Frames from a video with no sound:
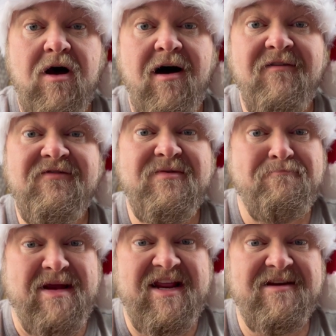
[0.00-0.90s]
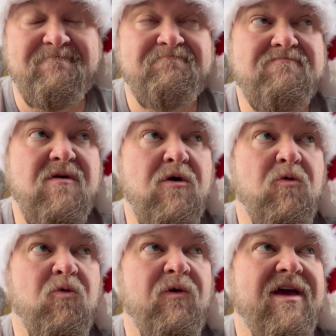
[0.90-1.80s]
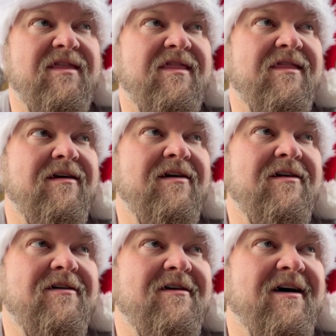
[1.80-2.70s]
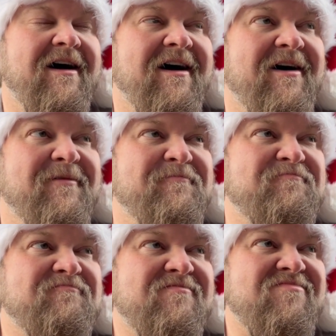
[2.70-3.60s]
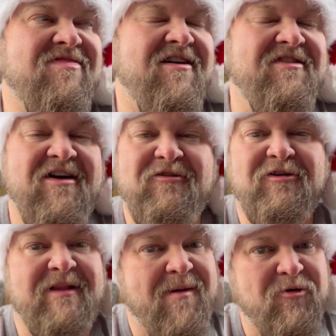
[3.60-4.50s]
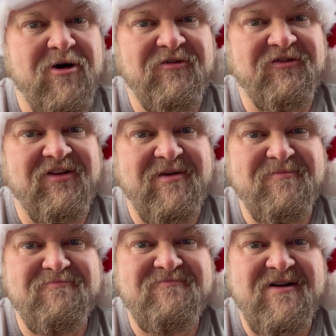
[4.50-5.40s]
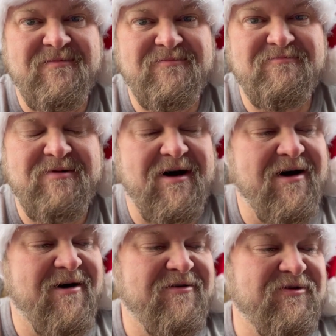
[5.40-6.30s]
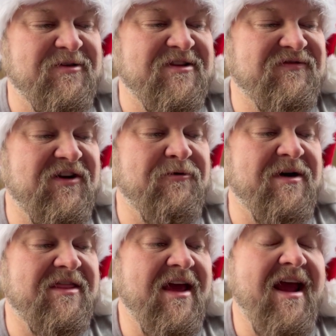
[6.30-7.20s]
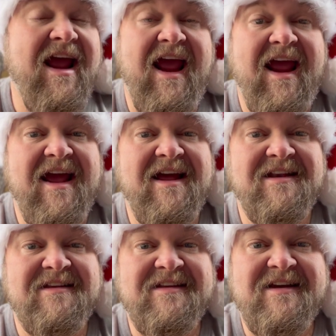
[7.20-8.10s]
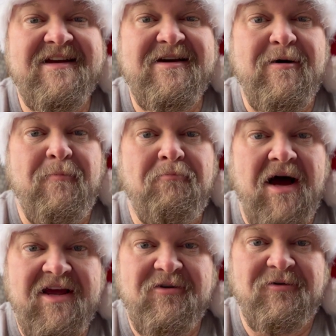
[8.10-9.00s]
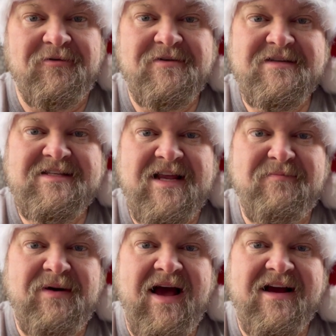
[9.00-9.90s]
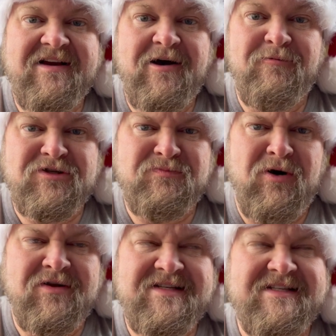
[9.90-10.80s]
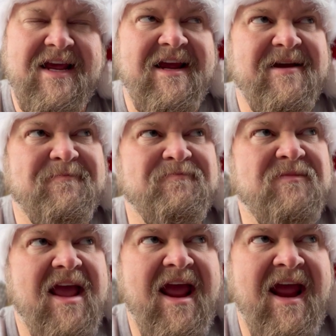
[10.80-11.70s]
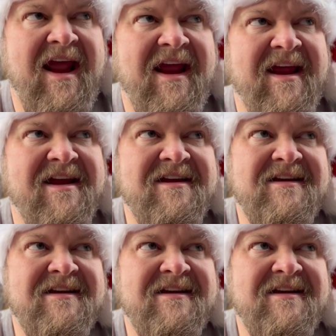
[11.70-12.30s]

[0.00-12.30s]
of the mini with um, the other collaborators that I'm, that I'm uh, doing this video with, and Michael sent back a response saying, hey,